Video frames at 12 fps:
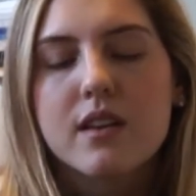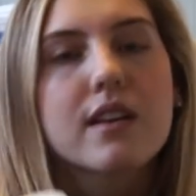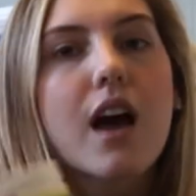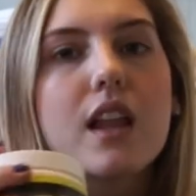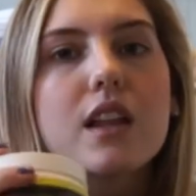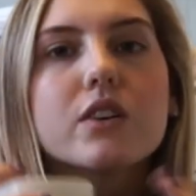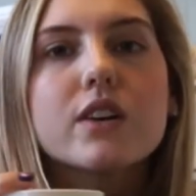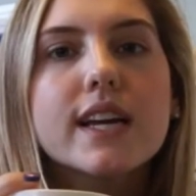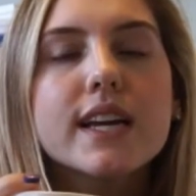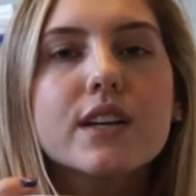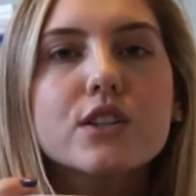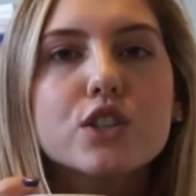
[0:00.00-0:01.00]

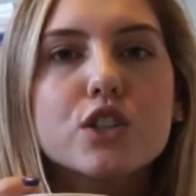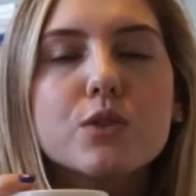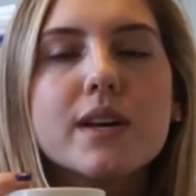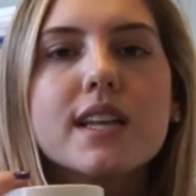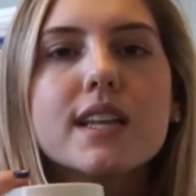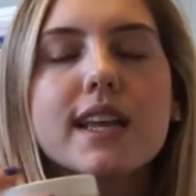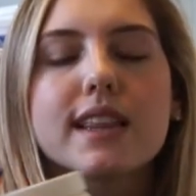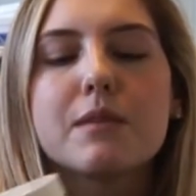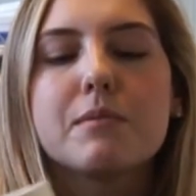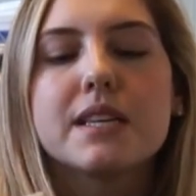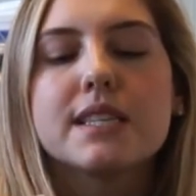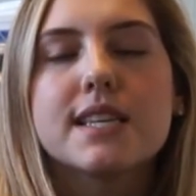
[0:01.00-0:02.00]
coloring to it. Like, the
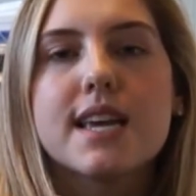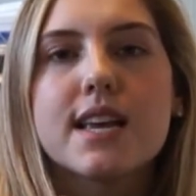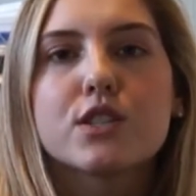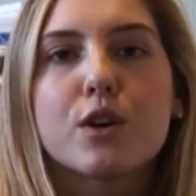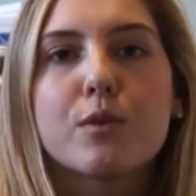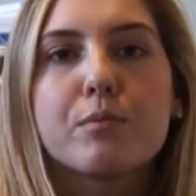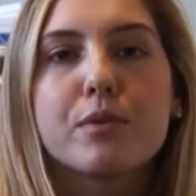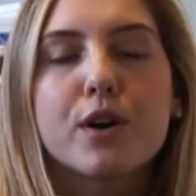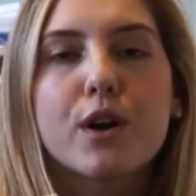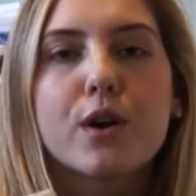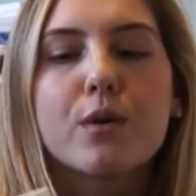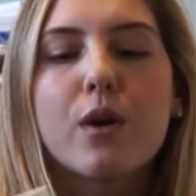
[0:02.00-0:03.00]
BCAAs are
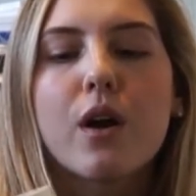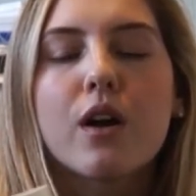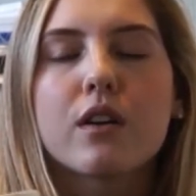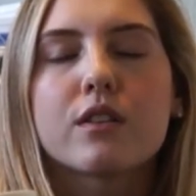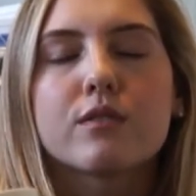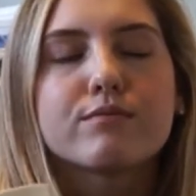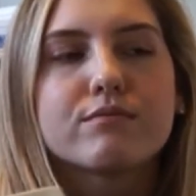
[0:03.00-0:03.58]
pure, are